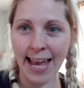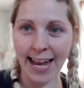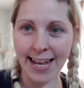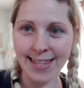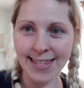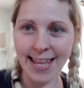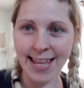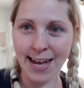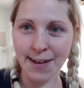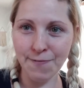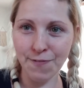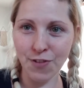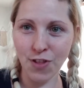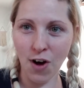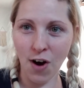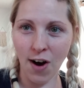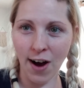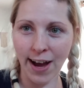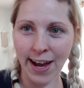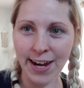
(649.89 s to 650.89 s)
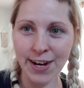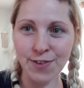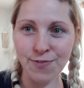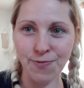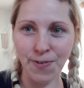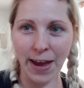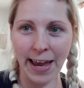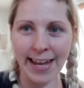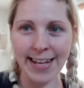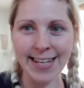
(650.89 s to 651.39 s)
end that vlog
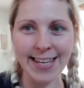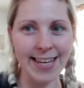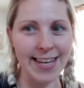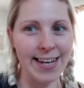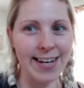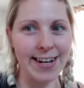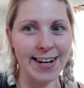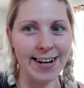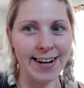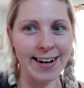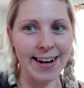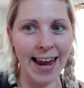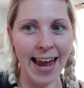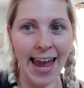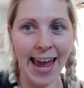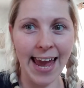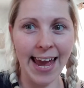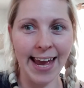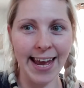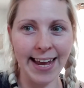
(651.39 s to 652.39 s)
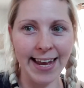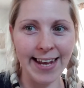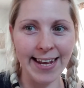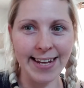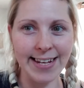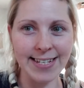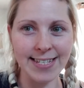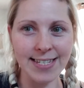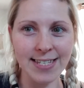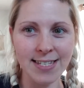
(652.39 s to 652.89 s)
right here
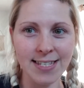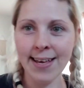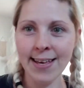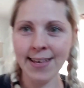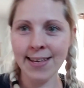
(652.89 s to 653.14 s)
and...